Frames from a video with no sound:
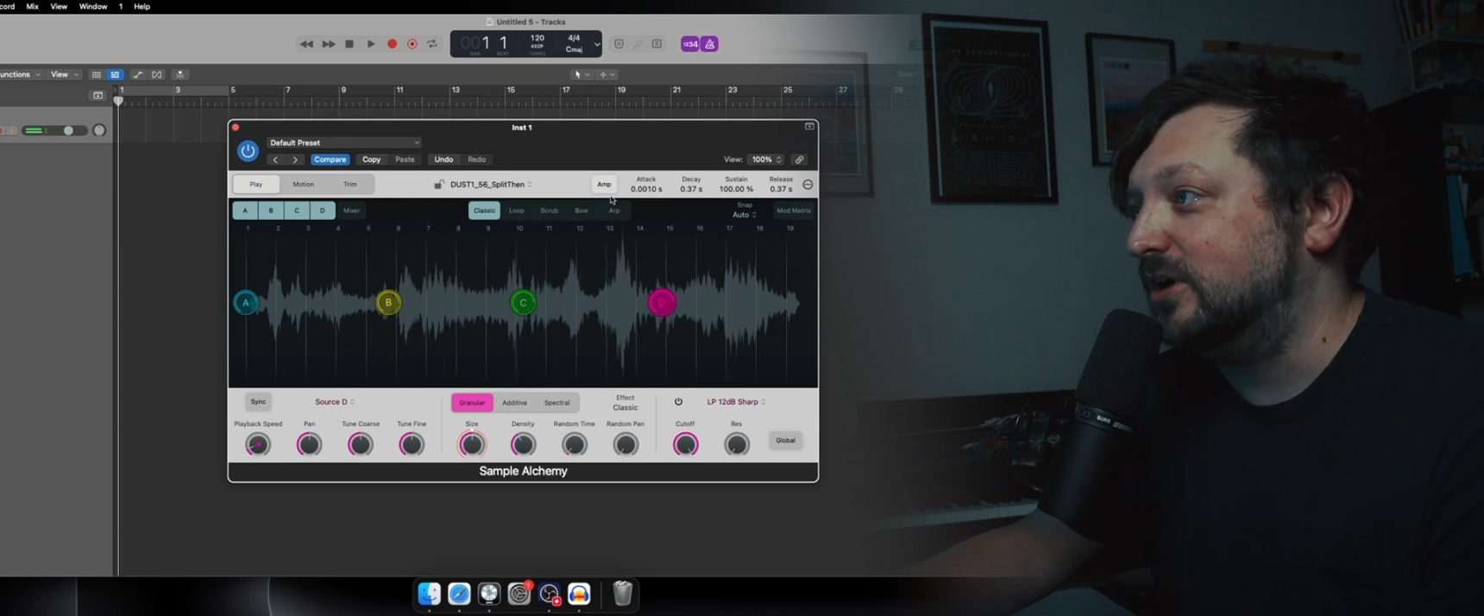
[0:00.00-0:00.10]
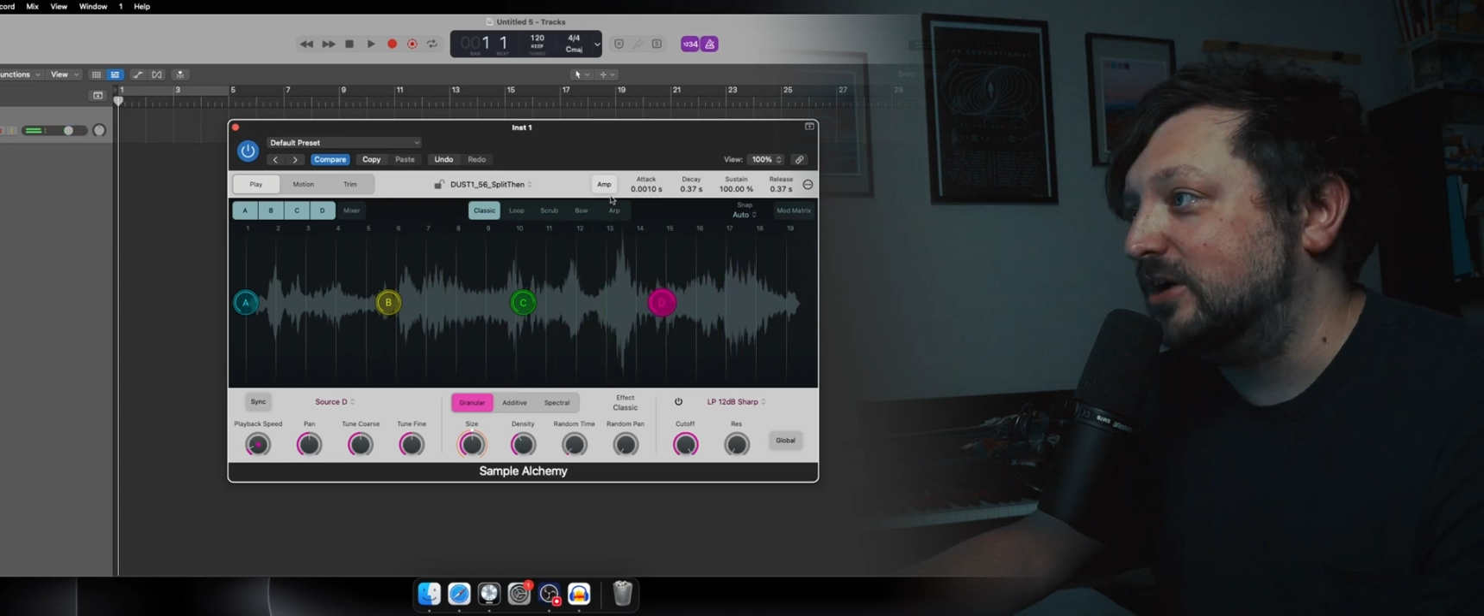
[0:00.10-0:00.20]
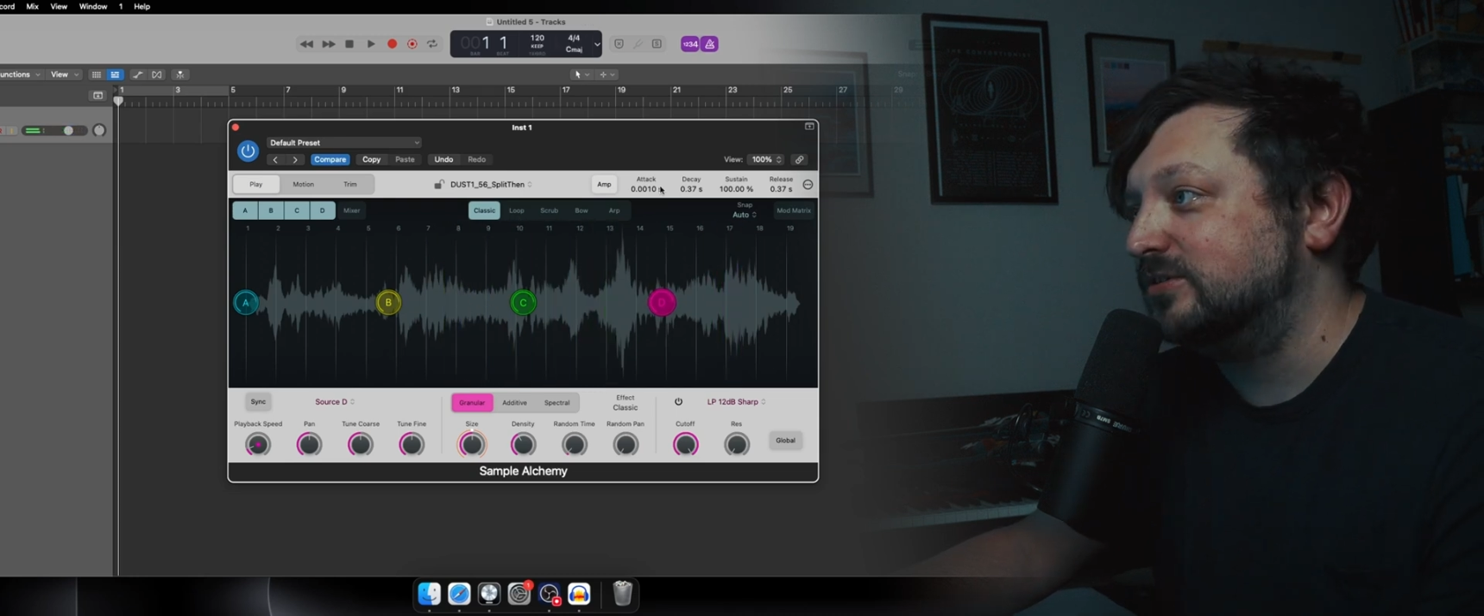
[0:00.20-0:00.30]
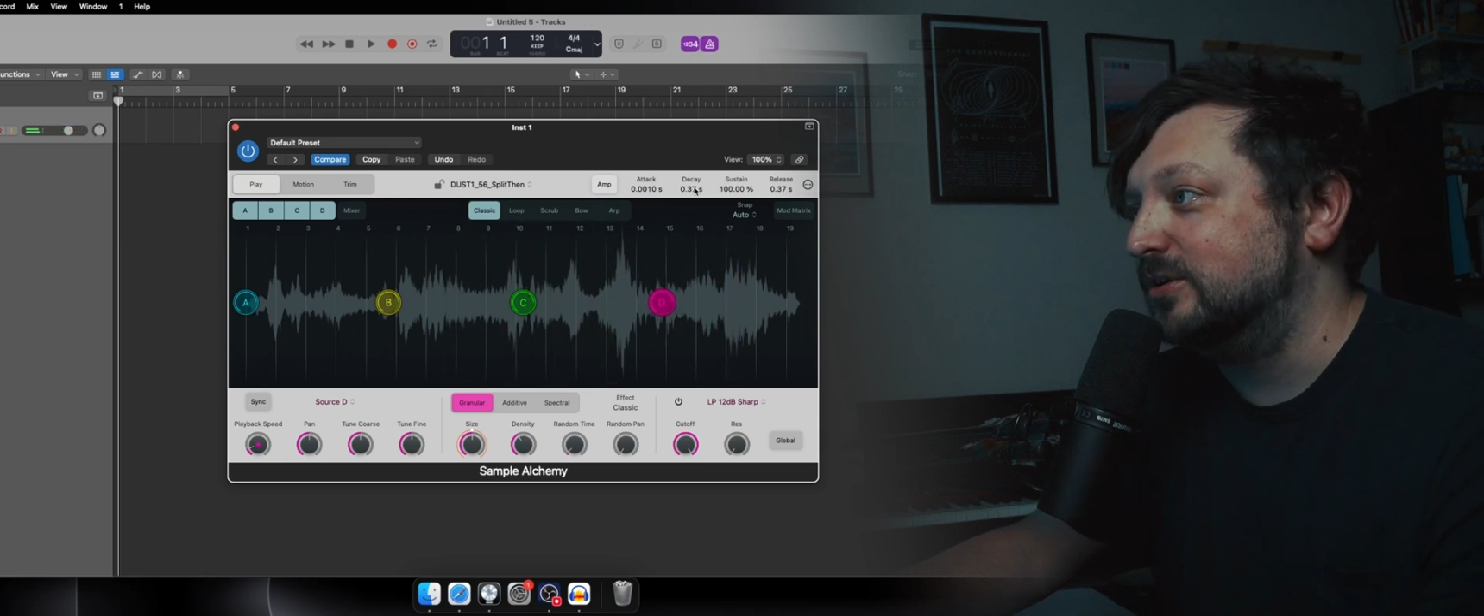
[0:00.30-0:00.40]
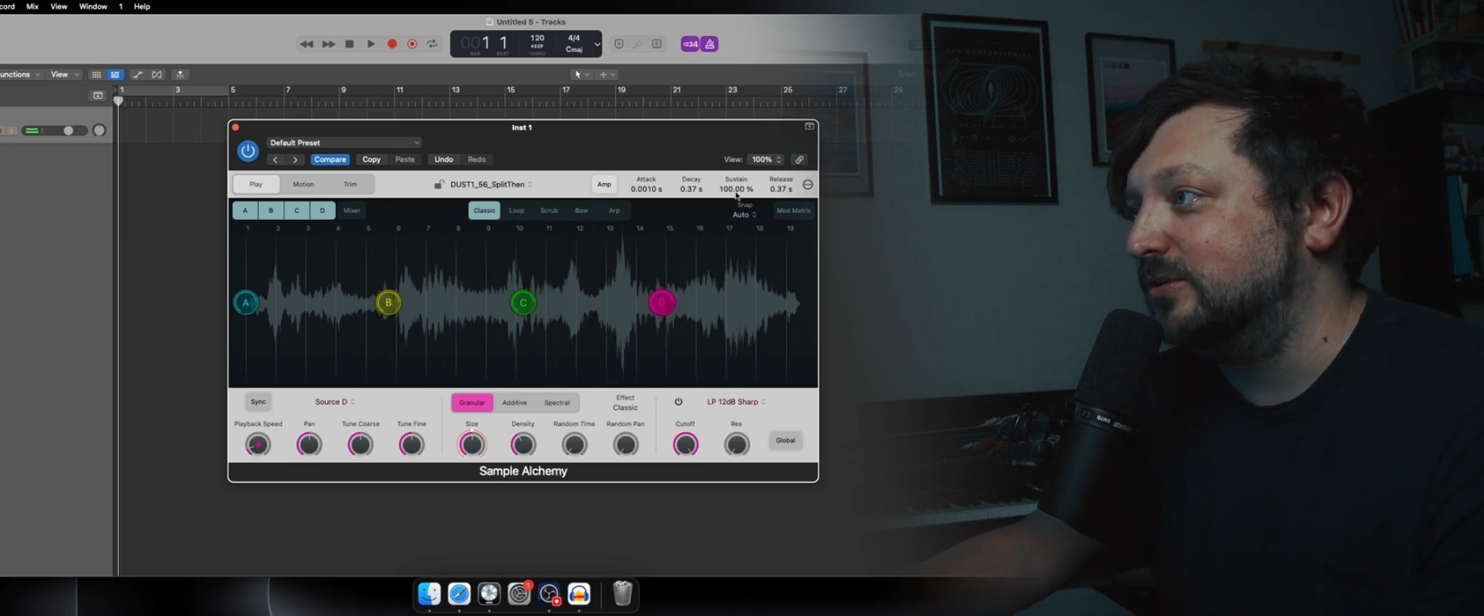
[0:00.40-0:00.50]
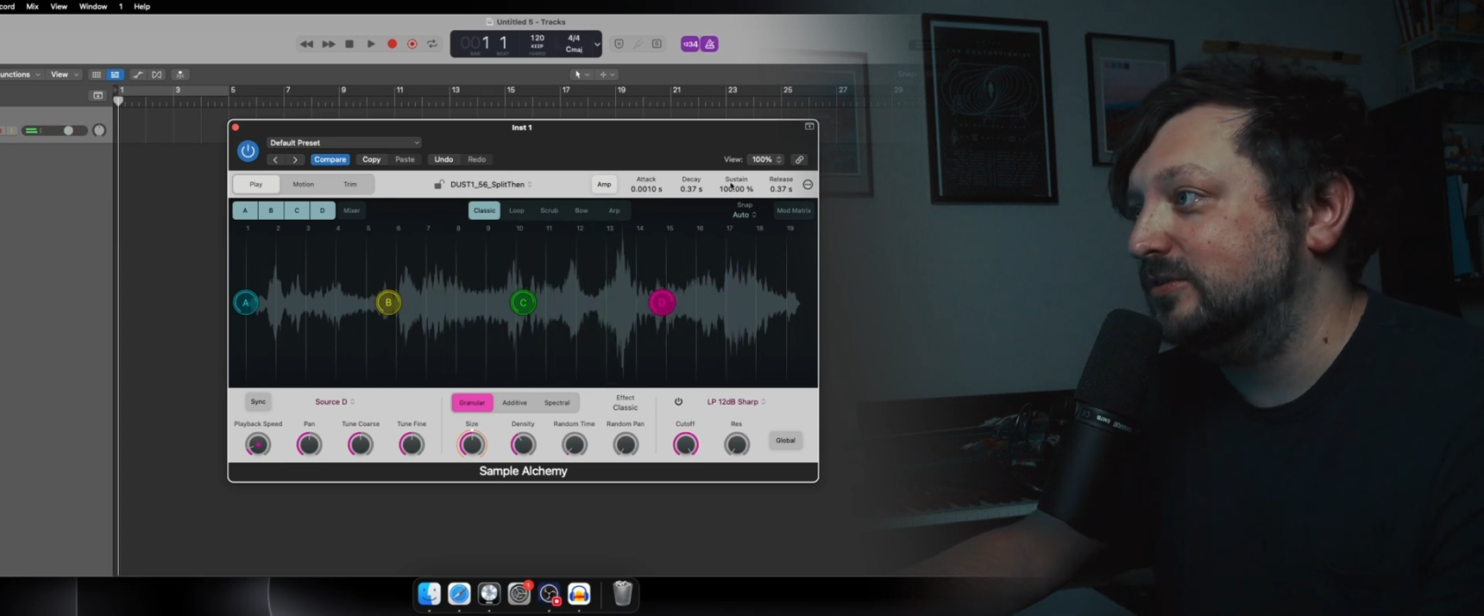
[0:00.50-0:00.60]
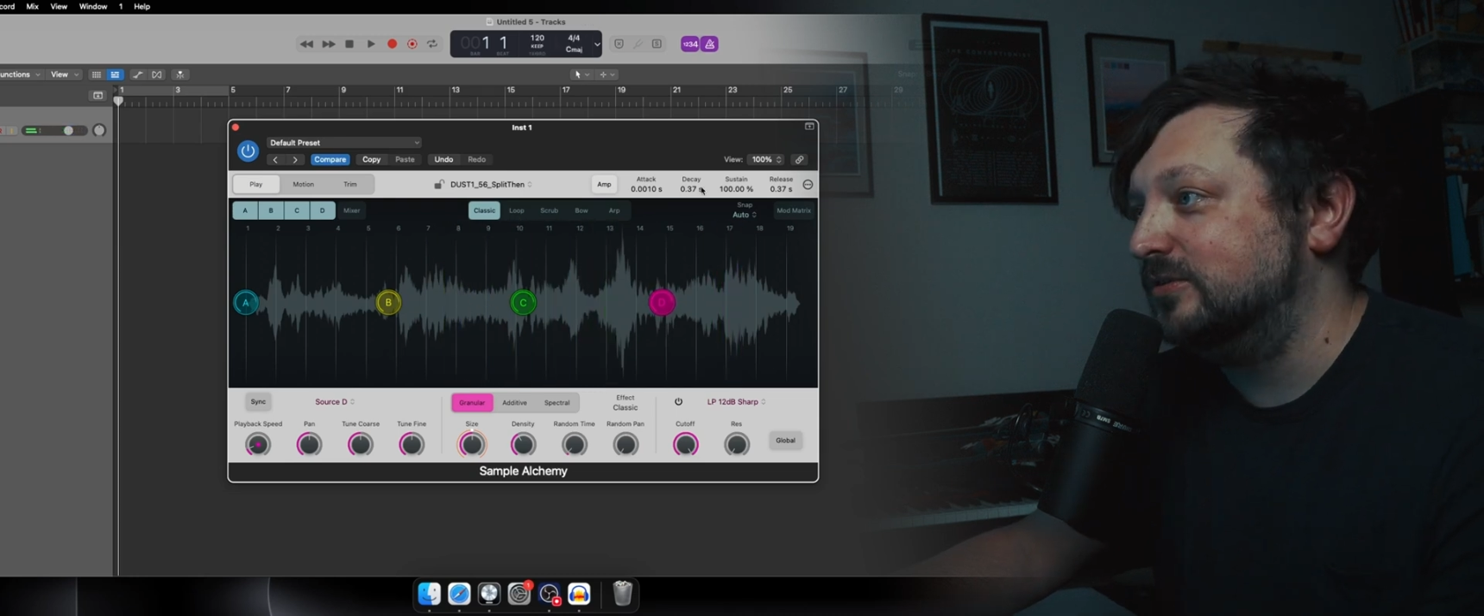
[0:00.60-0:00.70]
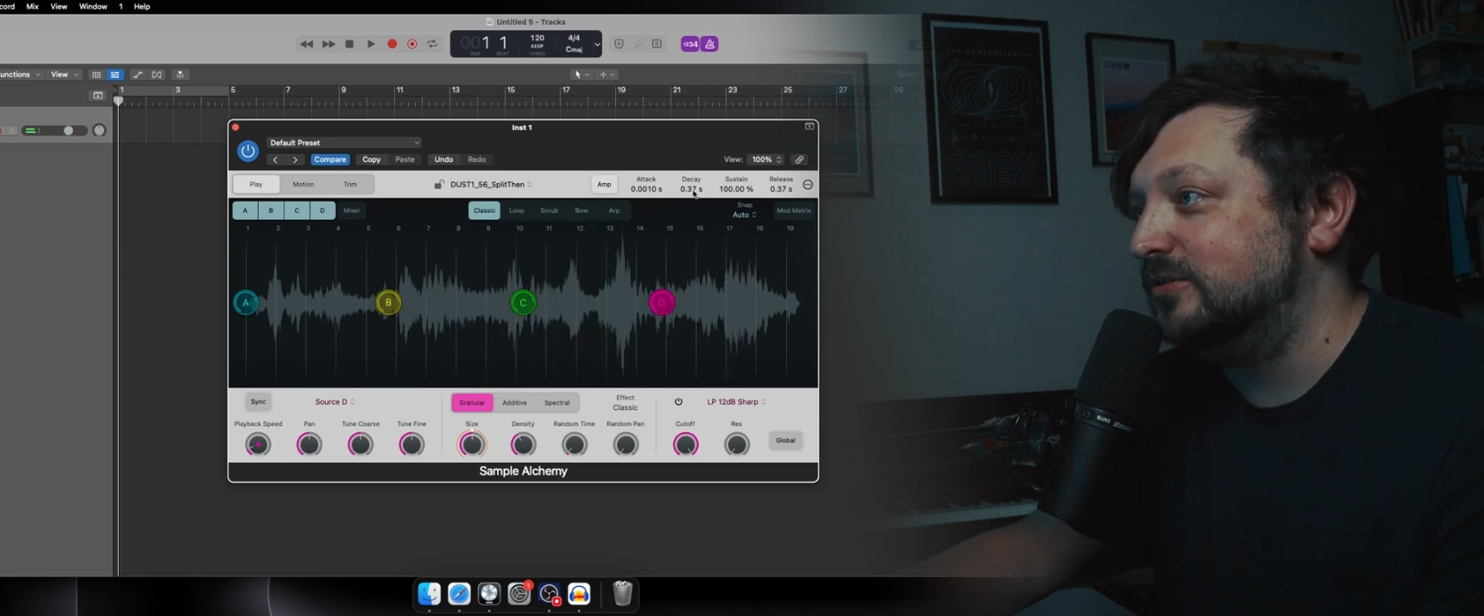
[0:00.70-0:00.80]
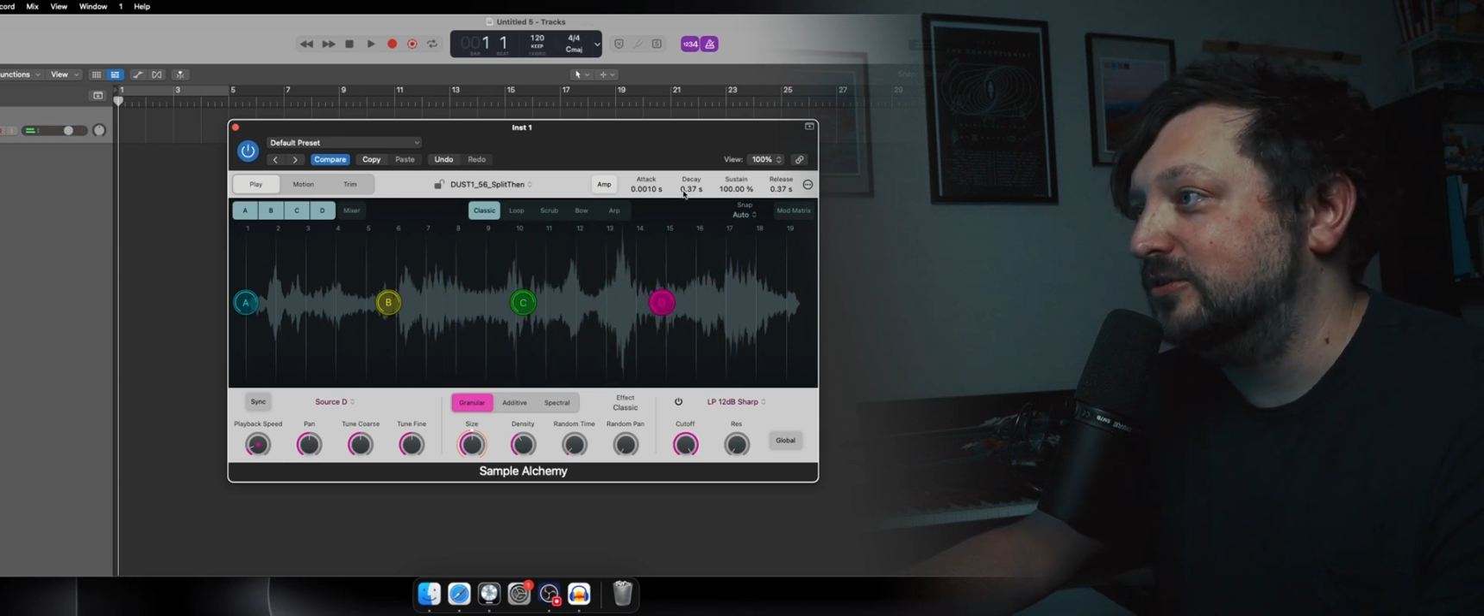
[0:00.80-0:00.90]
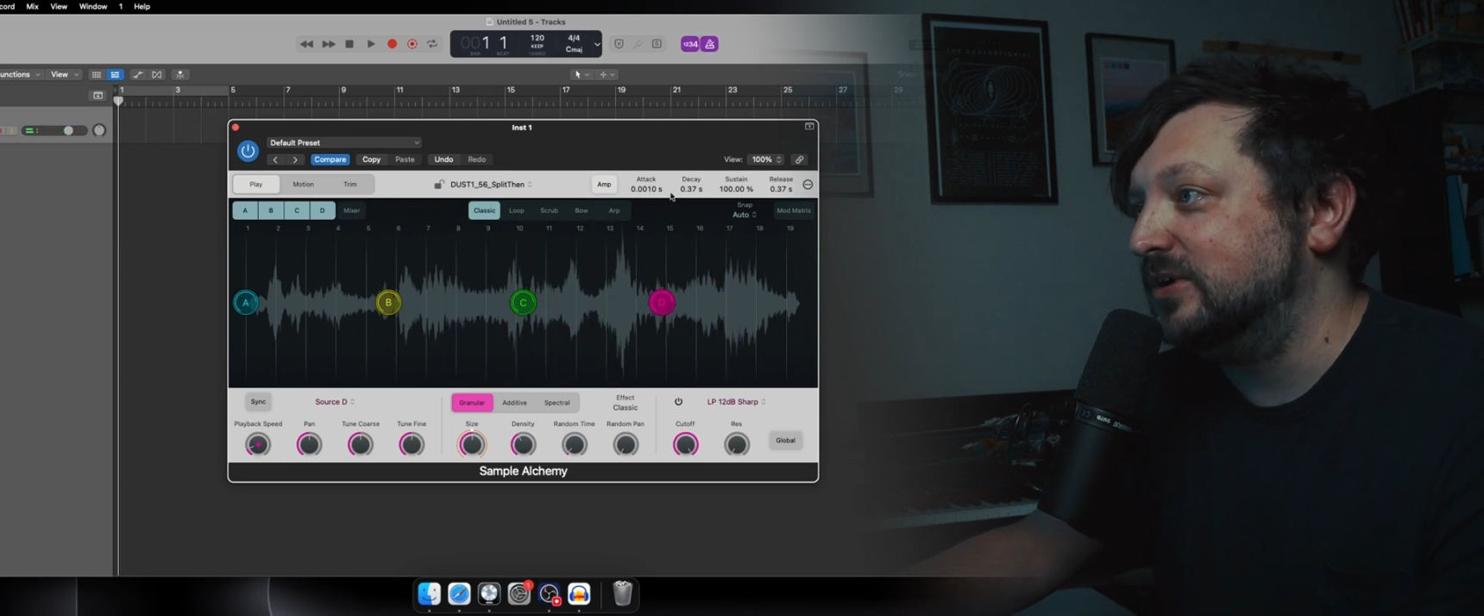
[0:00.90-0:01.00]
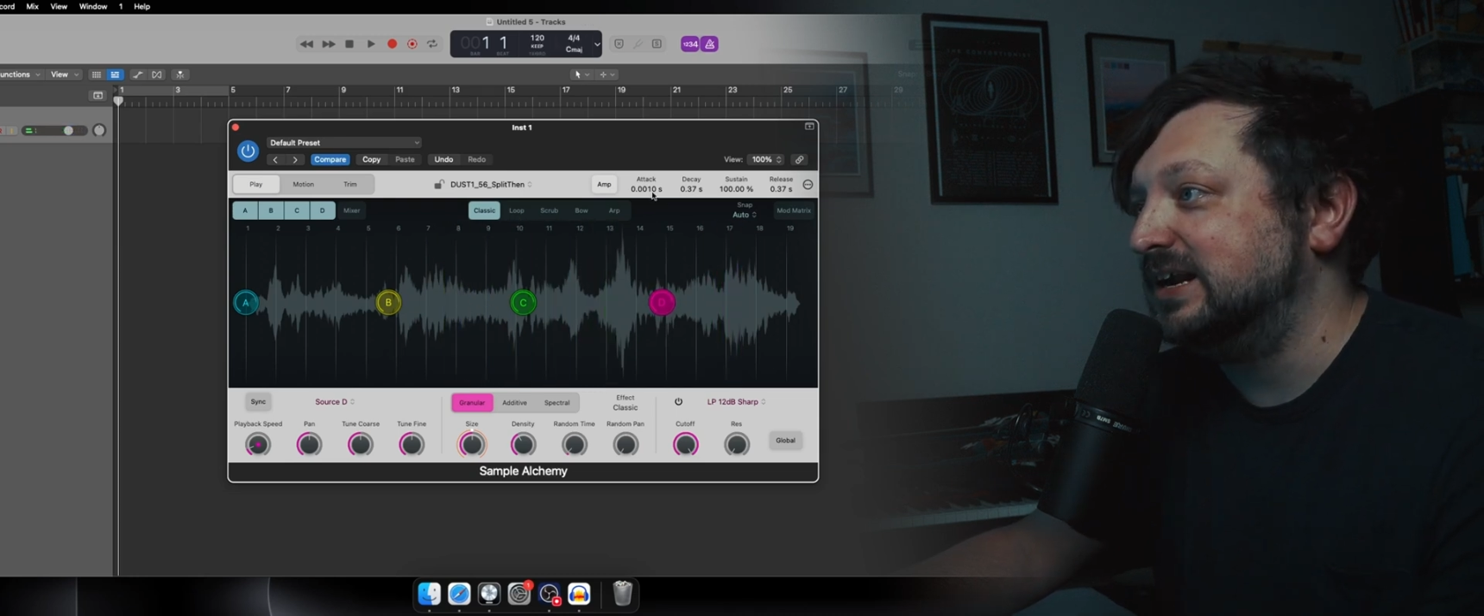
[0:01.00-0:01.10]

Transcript: Also, you got